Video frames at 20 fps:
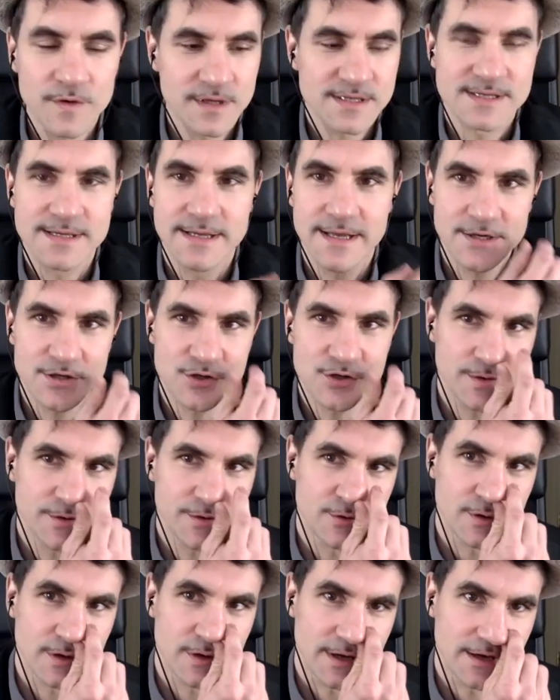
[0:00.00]
is nature
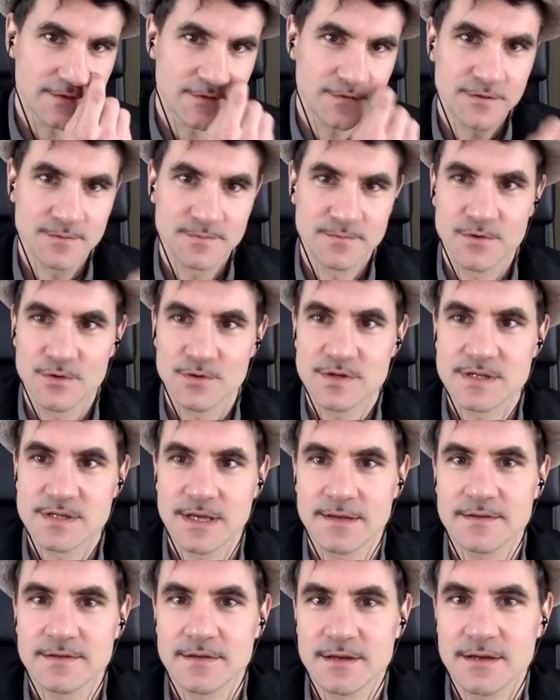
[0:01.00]
in your life? You
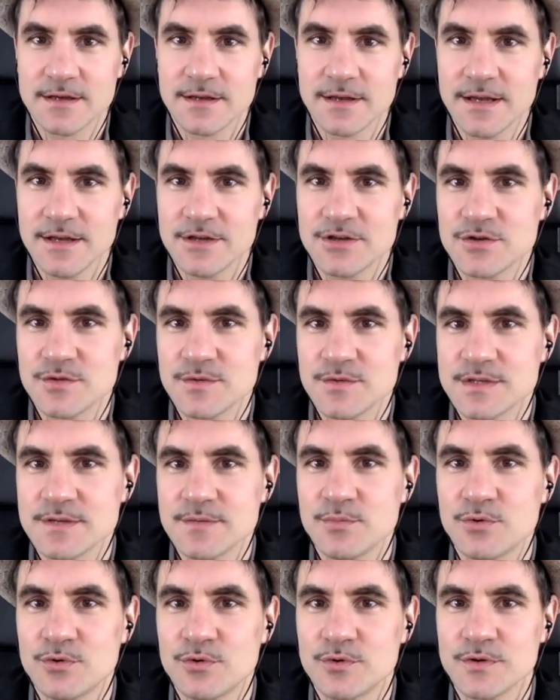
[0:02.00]
said nature is
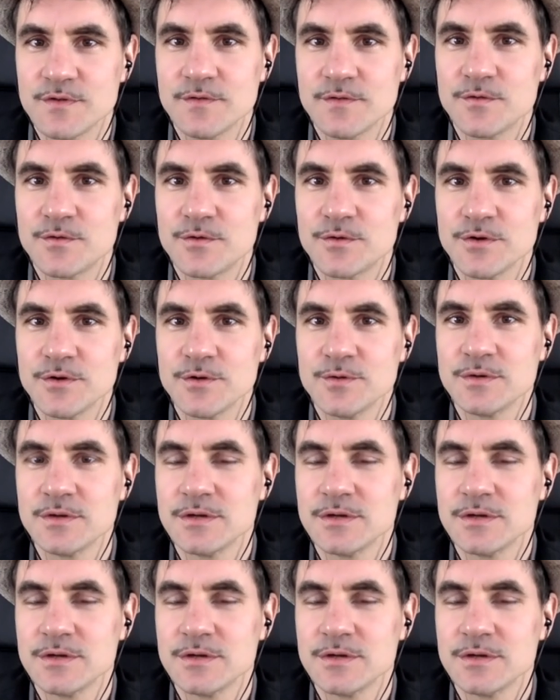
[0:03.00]
important for you.